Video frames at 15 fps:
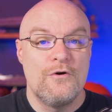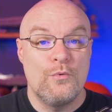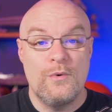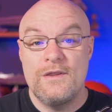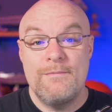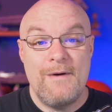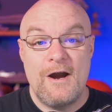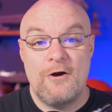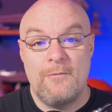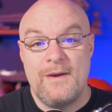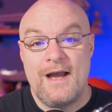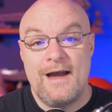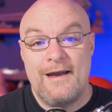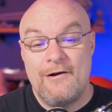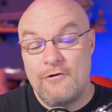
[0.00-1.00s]
with Power
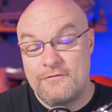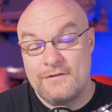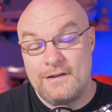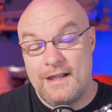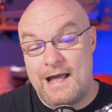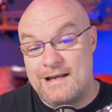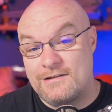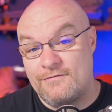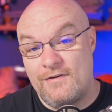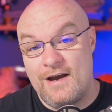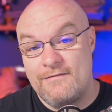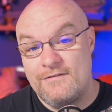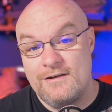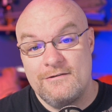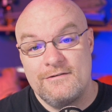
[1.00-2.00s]
B I over the last
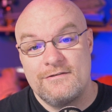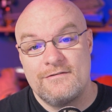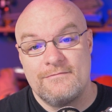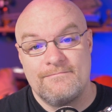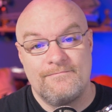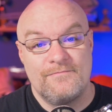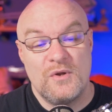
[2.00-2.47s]
five years,